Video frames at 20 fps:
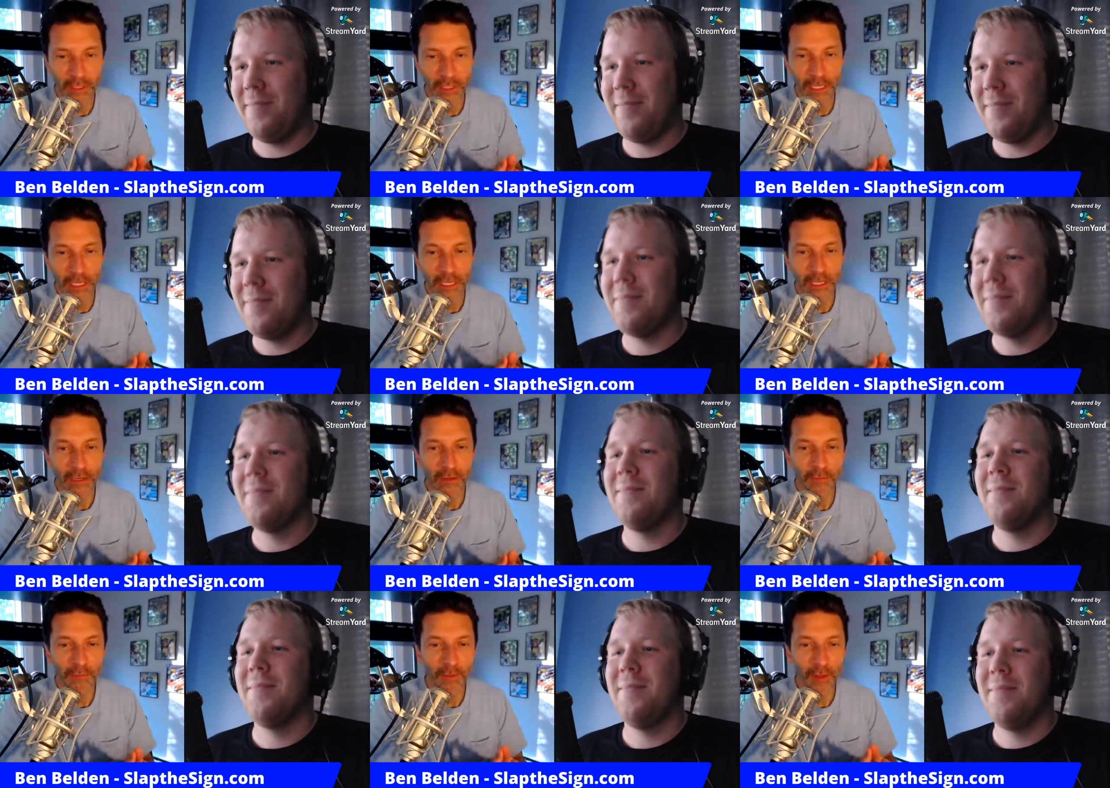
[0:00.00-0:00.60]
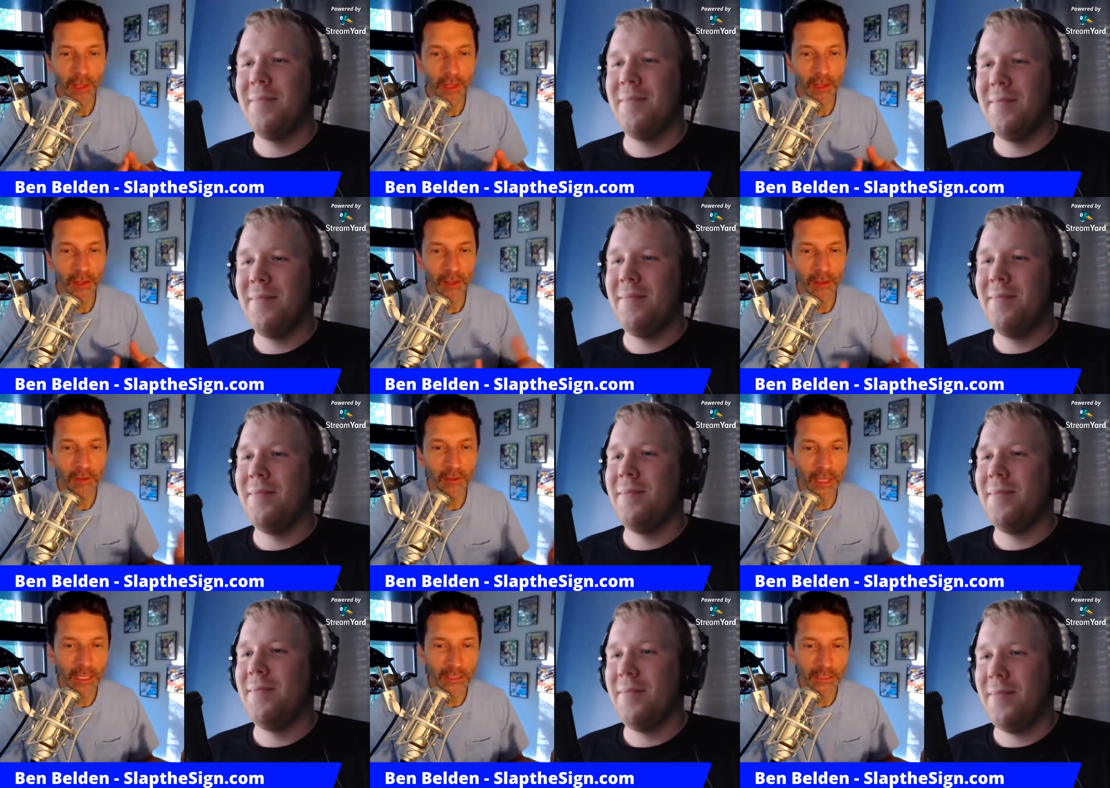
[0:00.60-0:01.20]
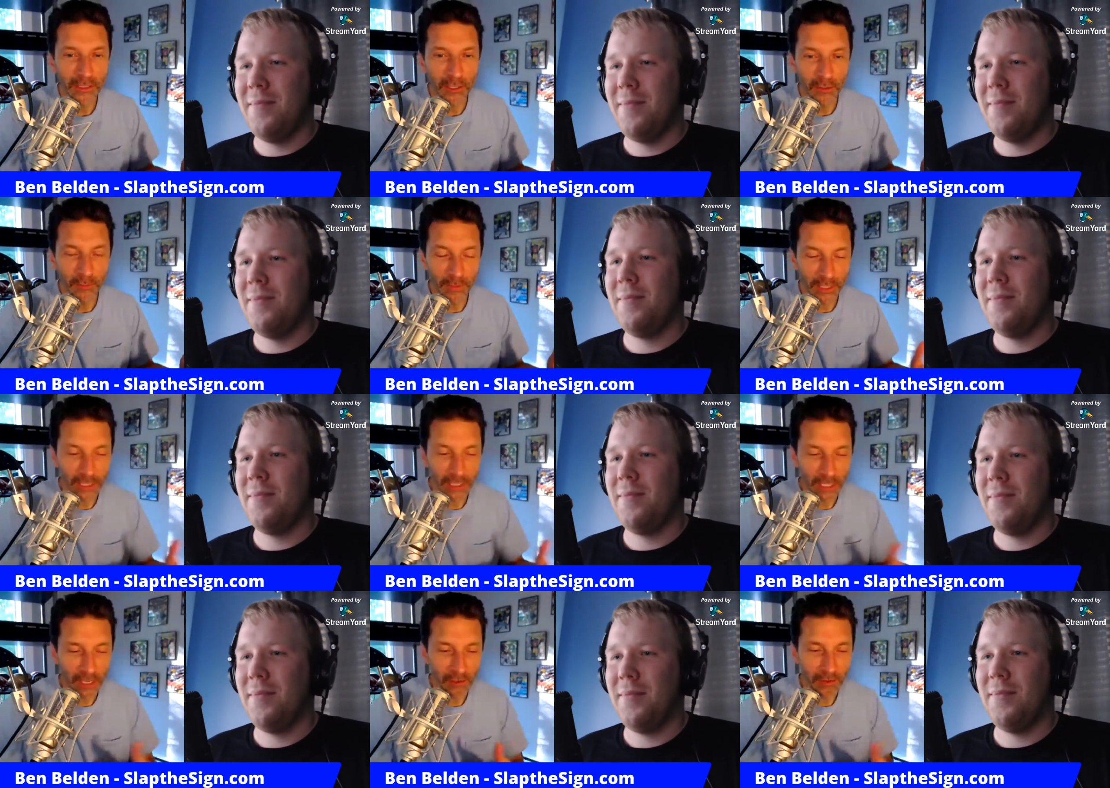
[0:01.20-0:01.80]
Speaker 1: NFL at so many
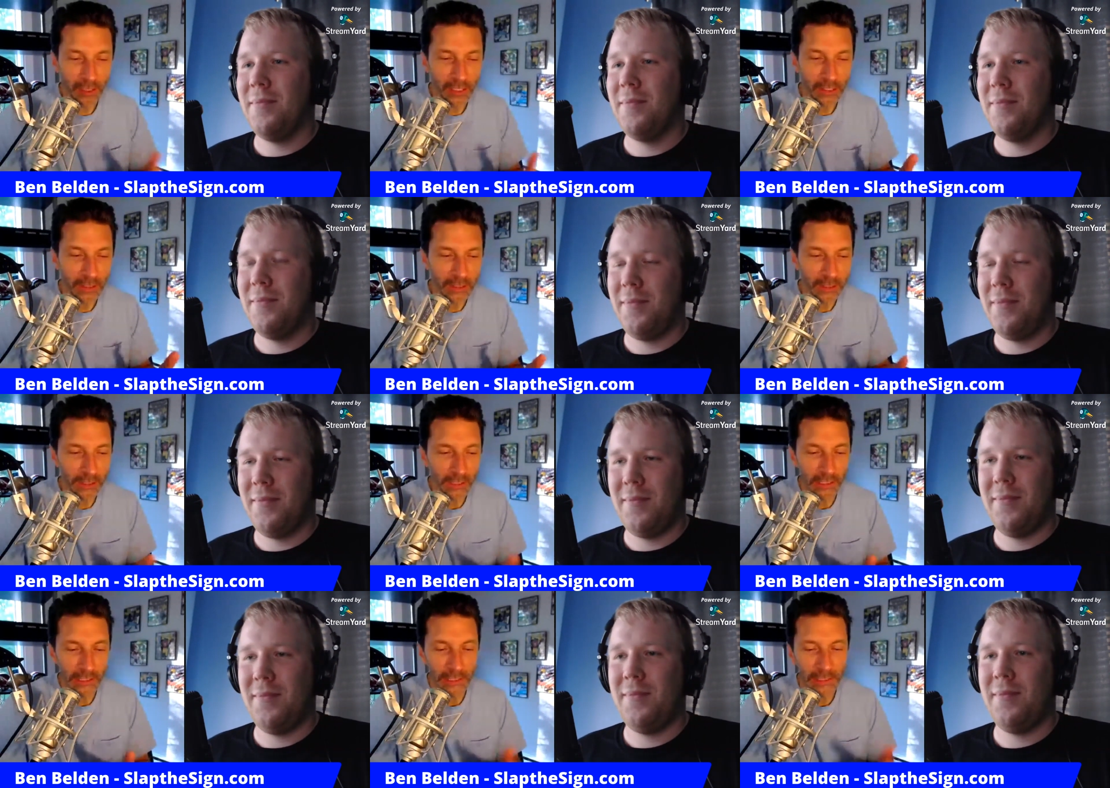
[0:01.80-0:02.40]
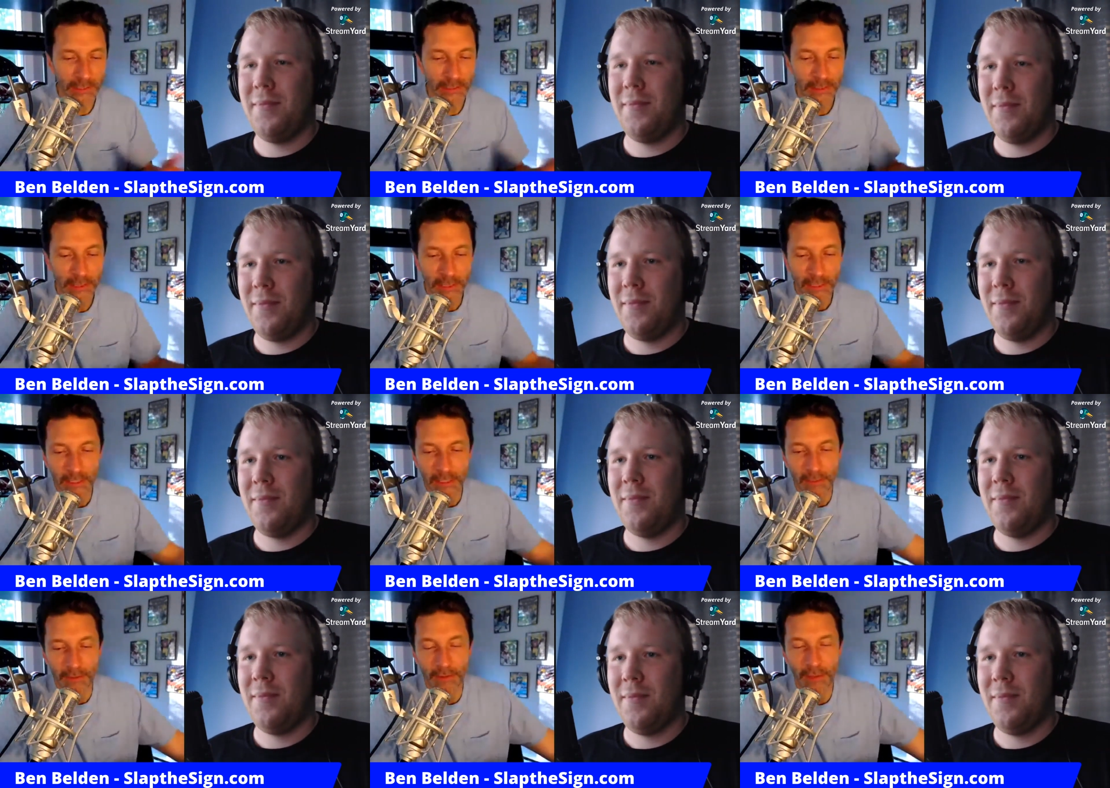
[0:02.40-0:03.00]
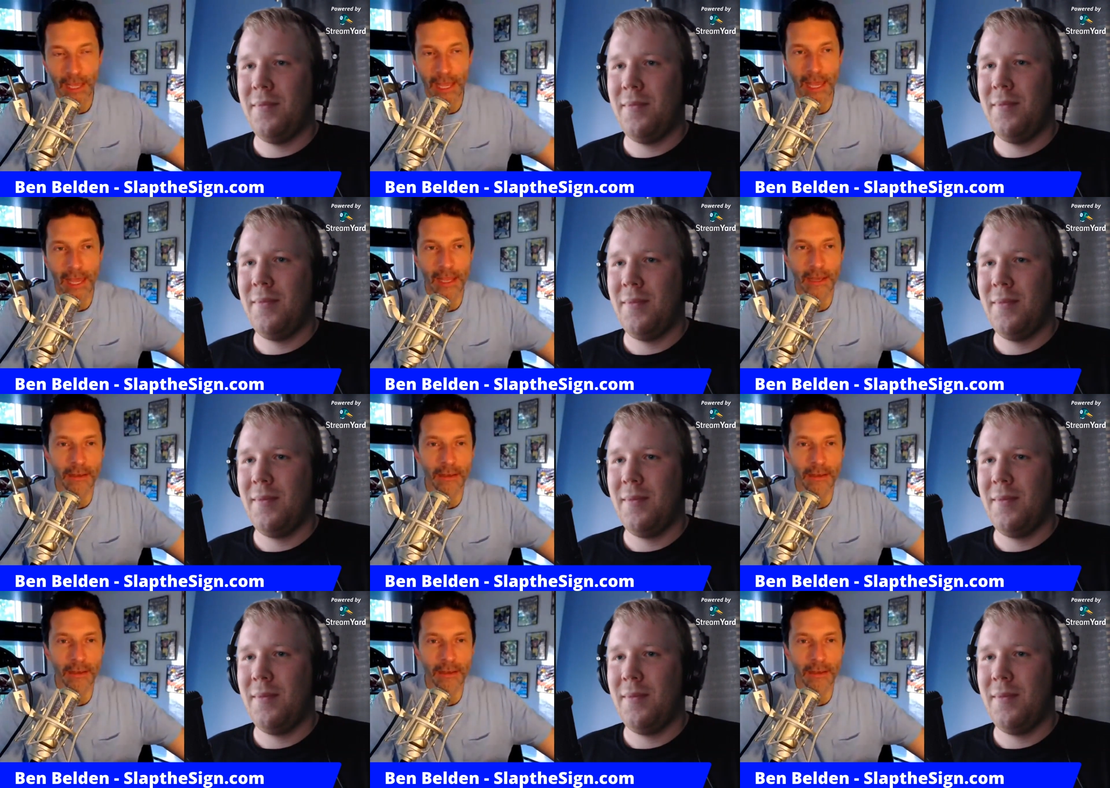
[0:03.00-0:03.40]
areas that